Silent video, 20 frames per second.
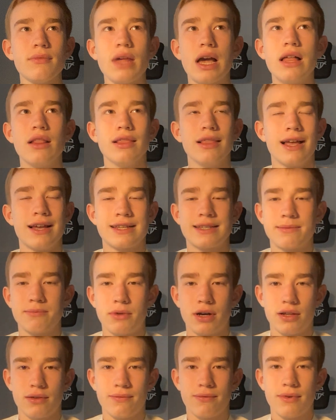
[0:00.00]
last
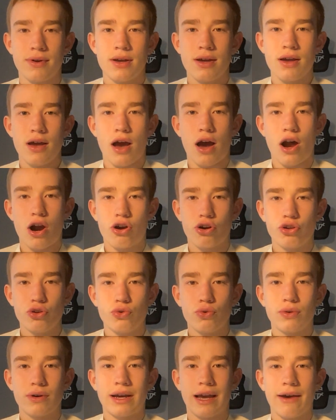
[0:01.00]
month.
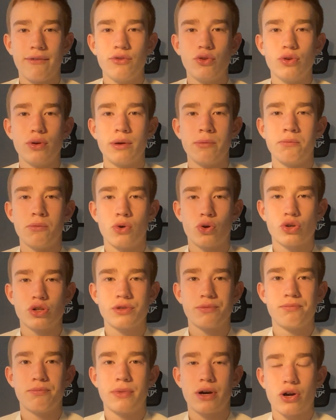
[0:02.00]
Have you
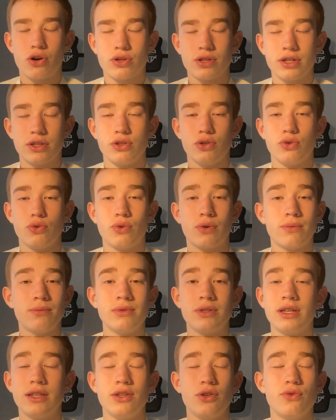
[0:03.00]
emerged better than
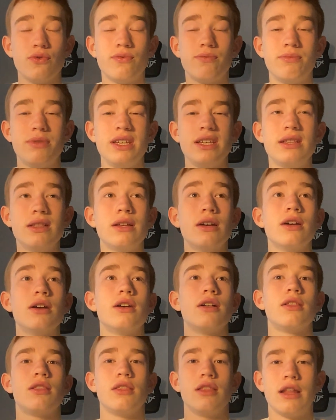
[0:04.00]
you've been
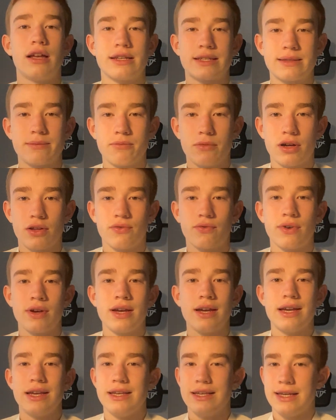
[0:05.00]
last month?
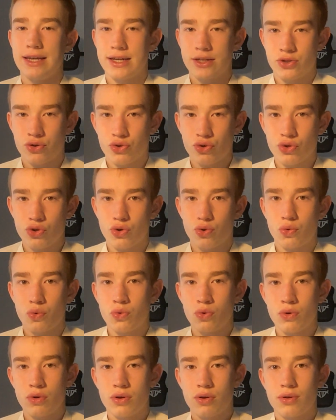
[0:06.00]
Yes or no?
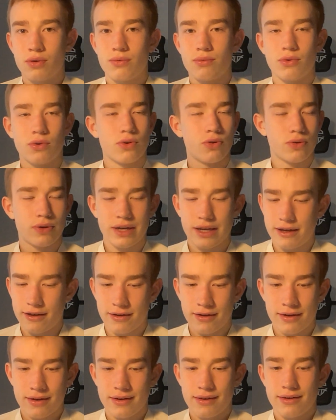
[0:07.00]

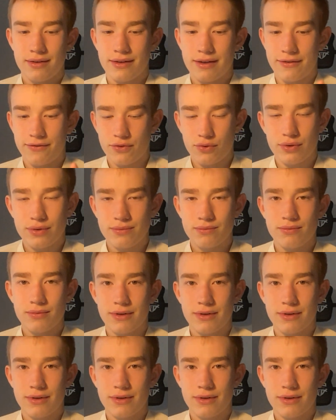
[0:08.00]
Okay, if you